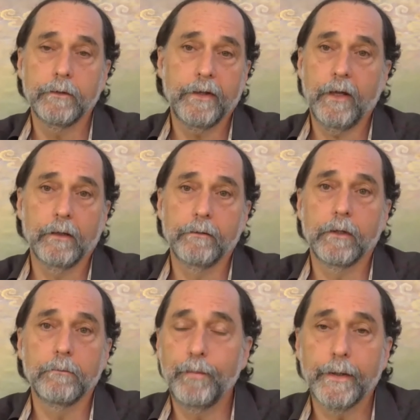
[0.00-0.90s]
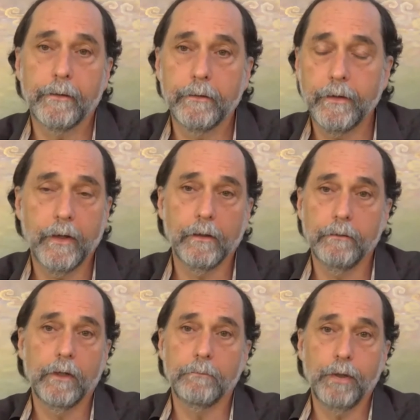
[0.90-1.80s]
You can't live on bitter. You can't
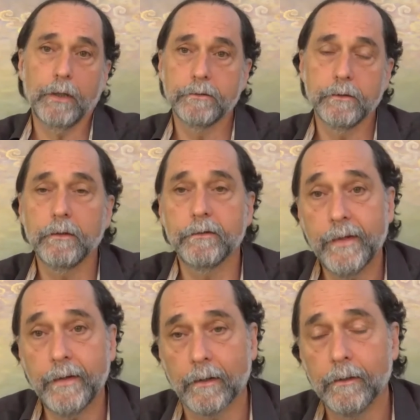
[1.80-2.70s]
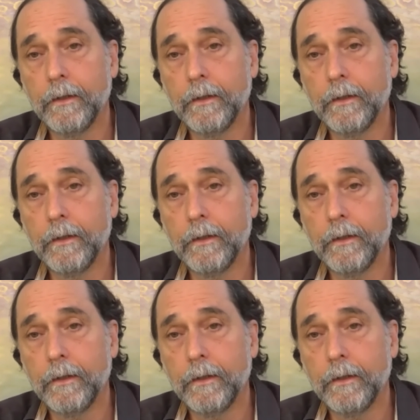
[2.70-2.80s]
live on pungent, etc.